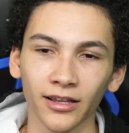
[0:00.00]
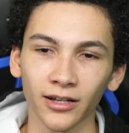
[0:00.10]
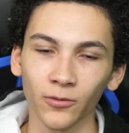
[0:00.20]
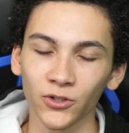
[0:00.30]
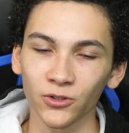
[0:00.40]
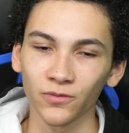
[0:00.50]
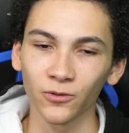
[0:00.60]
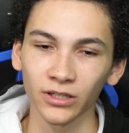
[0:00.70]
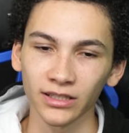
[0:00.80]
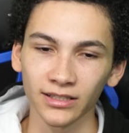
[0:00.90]
and I want to
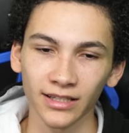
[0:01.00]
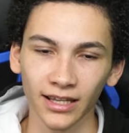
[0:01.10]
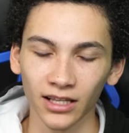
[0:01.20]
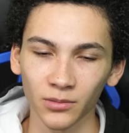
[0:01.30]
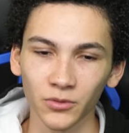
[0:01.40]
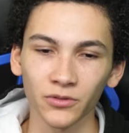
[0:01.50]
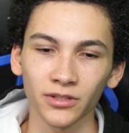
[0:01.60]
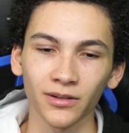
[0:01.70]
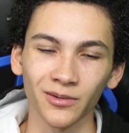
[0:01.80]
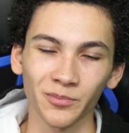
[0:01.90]
avoid the sick
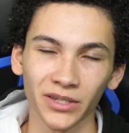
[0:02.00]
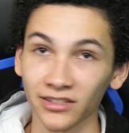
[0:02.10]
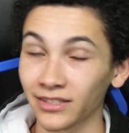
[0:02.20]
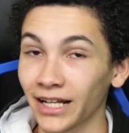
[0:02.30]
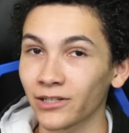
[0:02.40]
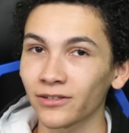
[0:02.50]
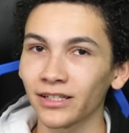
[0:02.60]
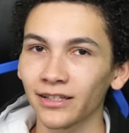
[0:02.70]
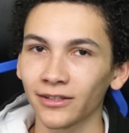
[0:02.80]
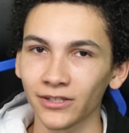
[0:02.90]
animals because
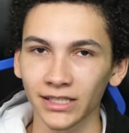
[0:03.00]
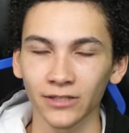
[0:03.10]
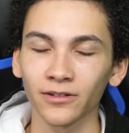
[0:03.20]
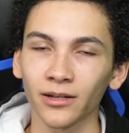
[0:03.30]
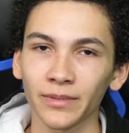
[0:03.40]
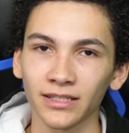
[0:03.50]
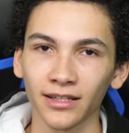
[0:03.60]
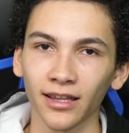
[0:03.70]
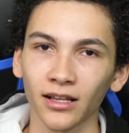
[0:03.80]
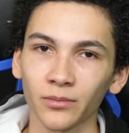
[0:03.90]
naturally they're still going to be
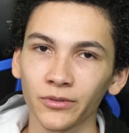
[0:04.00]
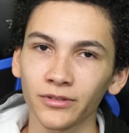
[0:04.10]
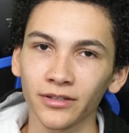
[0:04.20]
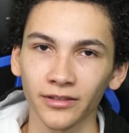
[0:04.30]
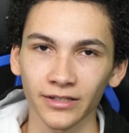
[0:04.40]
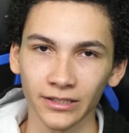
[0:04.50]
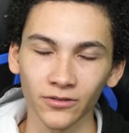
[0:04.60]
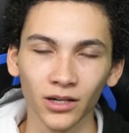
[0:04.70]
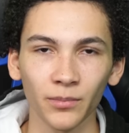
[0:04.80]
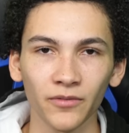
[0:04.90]
sick animals. They're
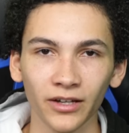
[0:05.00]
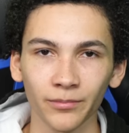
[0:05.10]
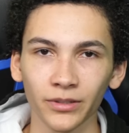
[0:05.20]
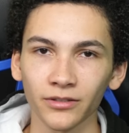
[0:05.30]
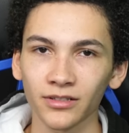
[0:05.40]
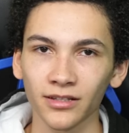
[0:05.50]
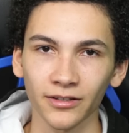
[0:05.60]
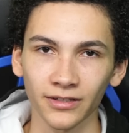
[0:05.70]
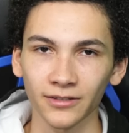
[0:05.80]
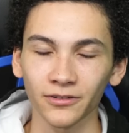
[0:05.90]
still going to be vet bills.
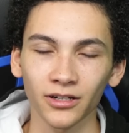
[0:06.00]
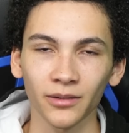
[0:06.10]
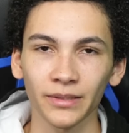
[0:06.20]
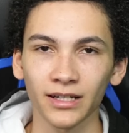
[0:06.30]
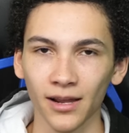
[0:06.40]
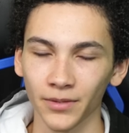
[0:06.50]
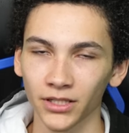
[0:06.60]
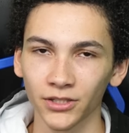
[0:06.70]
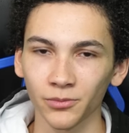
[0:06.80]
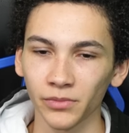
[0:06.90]
They're still going to be time
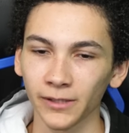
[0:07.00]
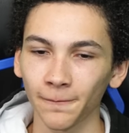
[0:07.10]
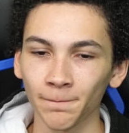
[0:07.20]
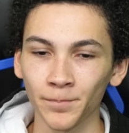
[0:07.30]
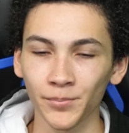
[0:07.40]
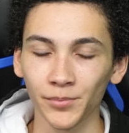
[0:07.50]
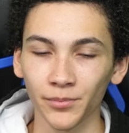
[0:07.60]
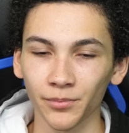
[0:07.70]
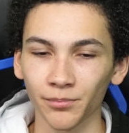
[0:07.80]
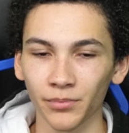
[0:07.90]
consuming.
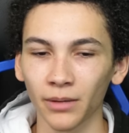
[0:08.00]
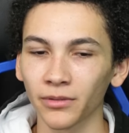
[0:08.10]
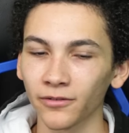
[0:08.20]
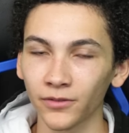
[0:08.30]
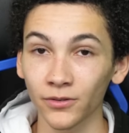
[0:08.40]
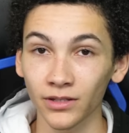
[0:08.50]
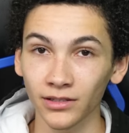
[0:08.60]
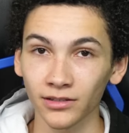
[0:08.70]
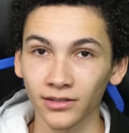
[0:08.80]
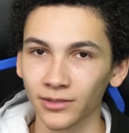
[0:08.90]
But I'm going to
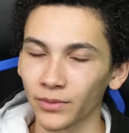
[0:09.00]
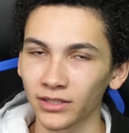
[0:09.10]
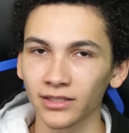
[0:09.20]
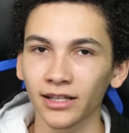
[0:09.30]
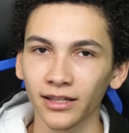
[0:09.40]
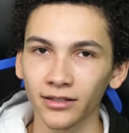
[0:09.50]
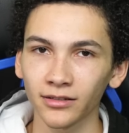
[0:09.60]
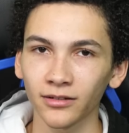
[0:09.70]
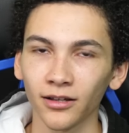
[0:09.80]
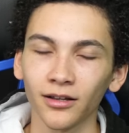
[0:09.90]
focus as much as I
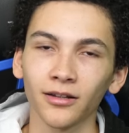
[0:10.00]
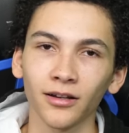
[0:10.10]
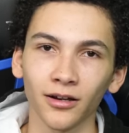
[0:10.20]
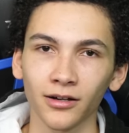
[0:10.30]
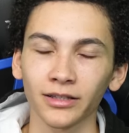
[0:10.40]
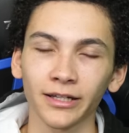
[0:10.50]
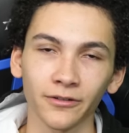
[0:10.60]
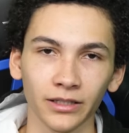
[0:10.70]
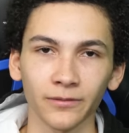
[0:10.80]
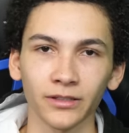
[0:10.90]
can on the
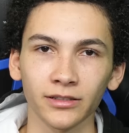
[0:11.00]
healthy